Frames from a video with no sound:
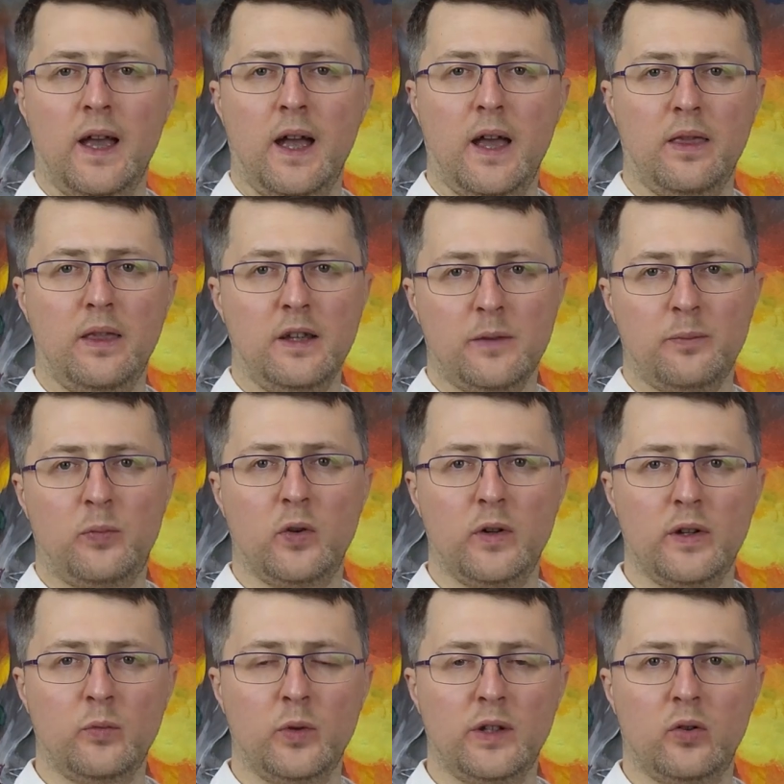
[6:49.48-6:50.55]
At this
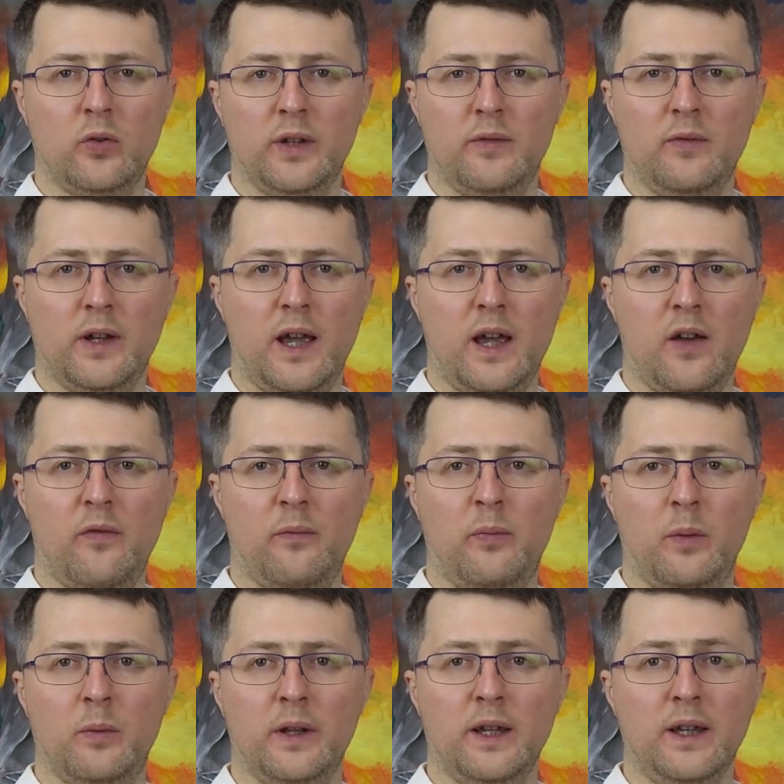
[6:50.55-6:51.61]
point, we don't even have
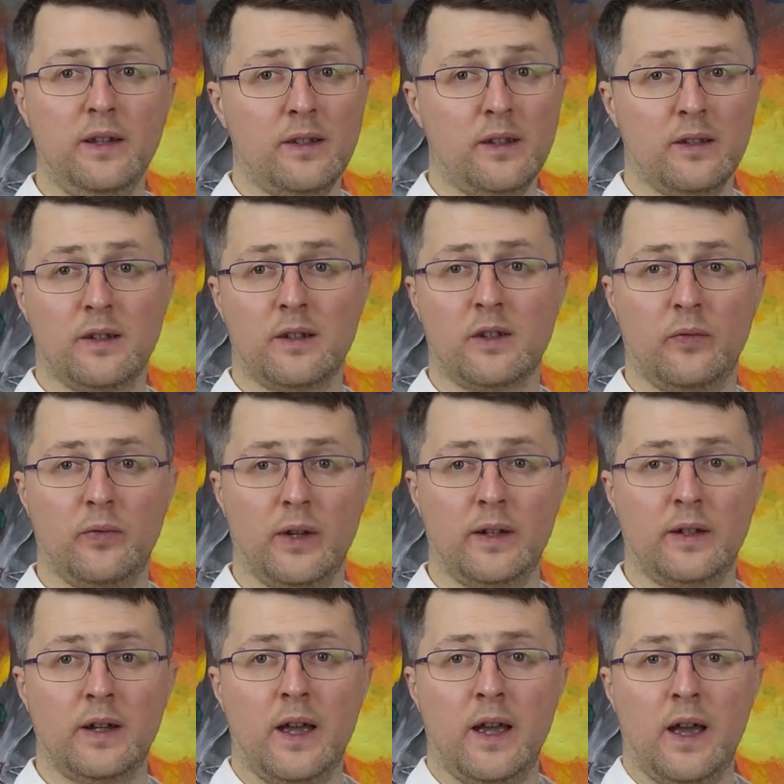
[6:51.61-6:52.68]
public instances of
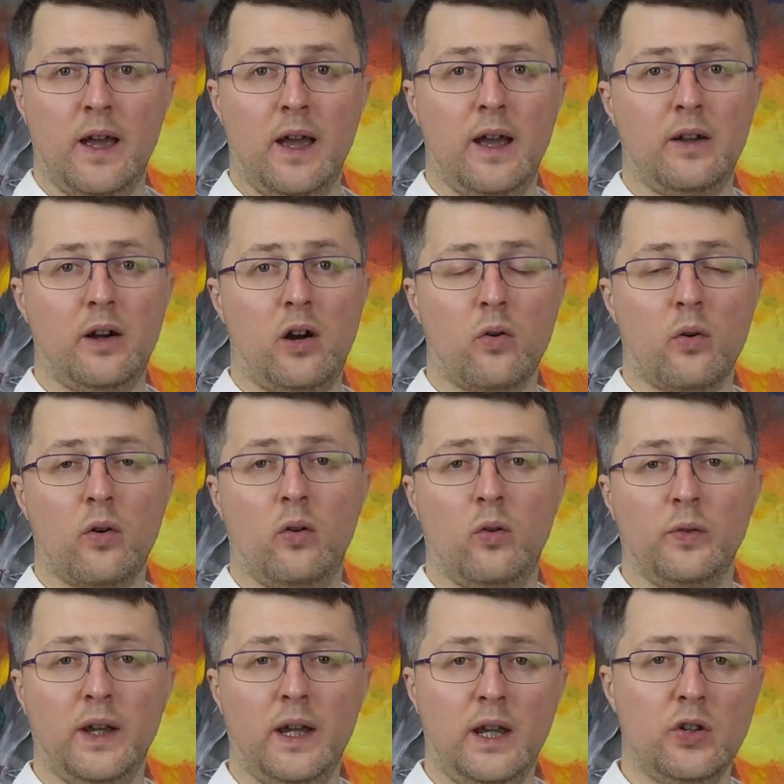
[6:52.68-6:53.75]
it, and our
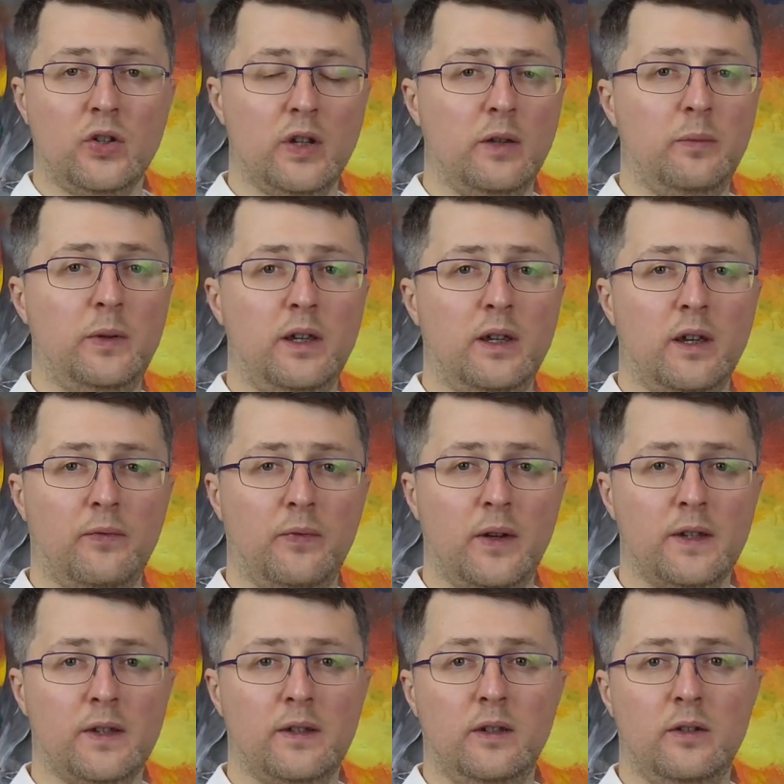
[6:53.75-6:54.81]
old
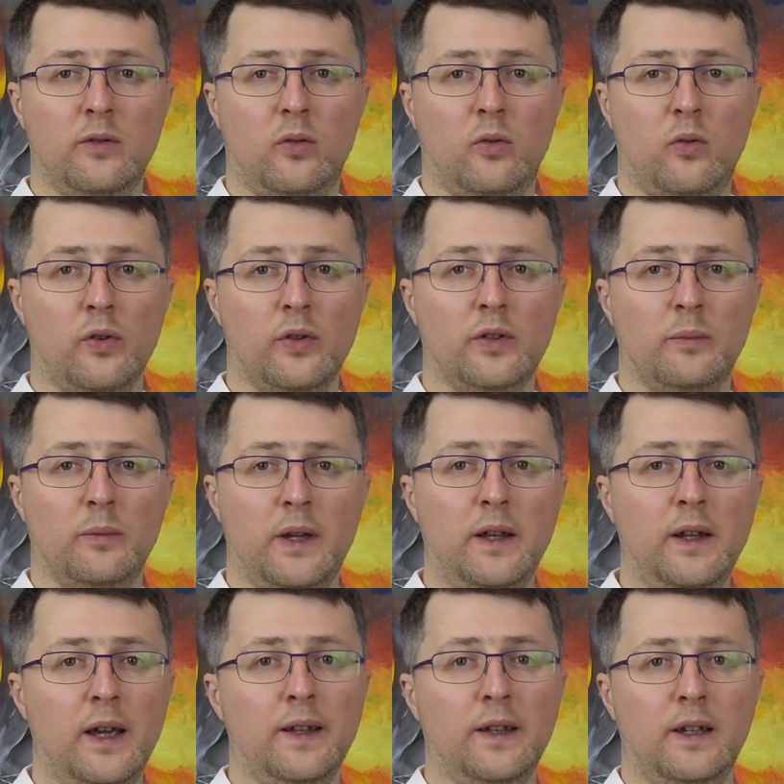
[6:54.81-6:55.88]
HTTP/FS Neo.org domain
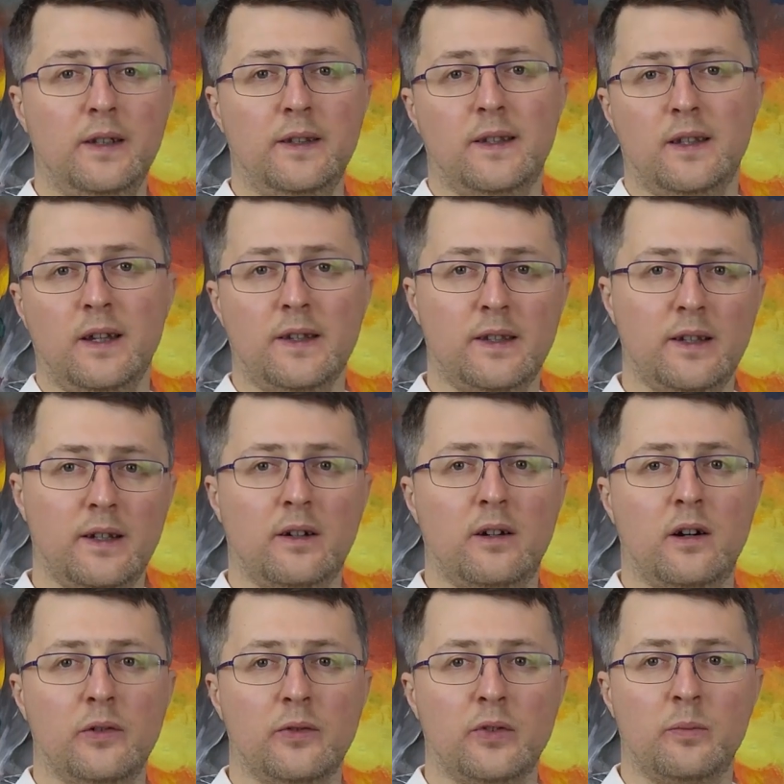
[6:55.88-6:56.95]
and its testnet
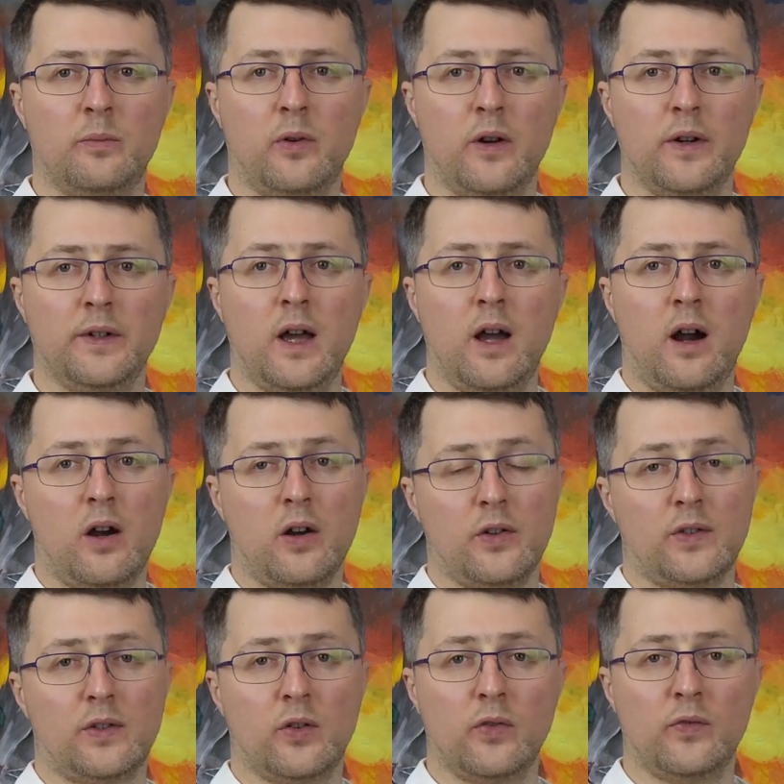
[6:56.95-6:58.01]
counterpart are
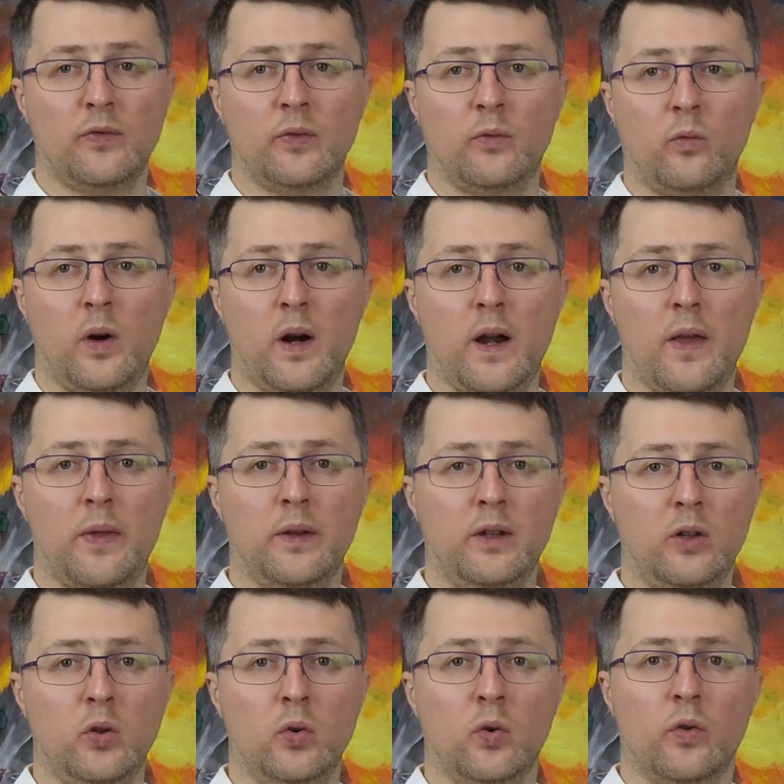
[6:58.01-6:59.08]
served via the
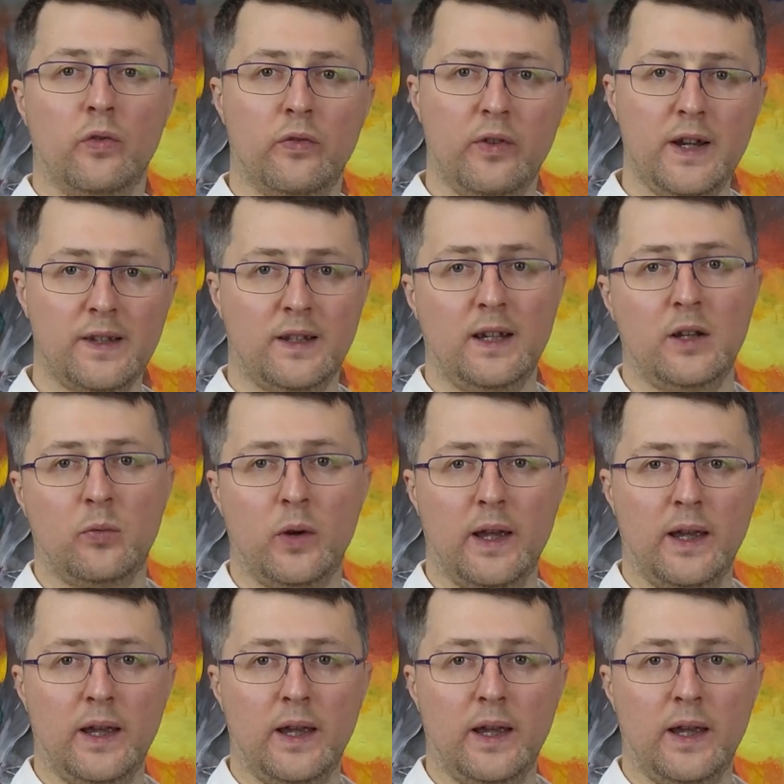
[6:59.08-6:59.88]
new REST gateway.